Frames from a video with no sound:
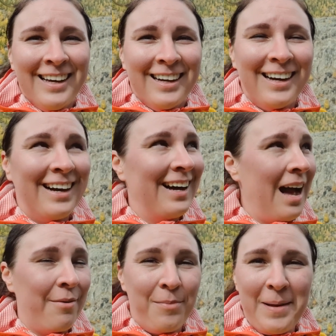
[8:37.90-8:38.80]

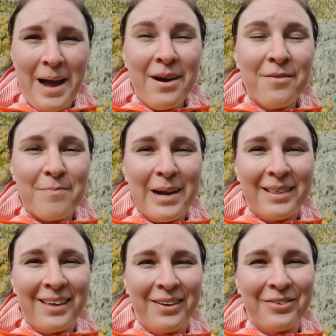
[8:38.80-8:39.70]
I will be out of
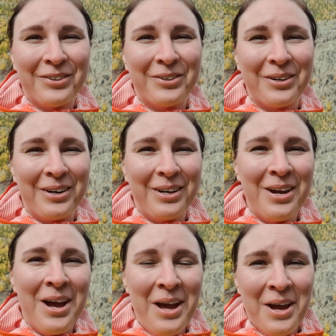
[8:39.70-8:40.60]
breath for
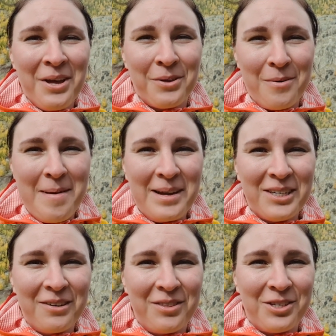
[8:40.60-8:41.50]
the
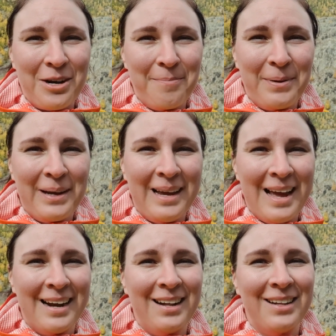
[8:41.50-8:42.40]
remainder of the trip,
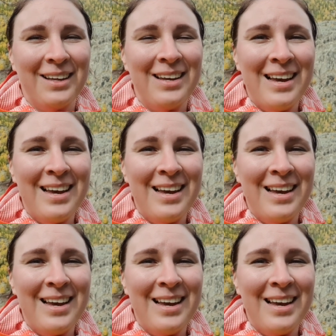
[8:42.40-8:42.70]
and I'll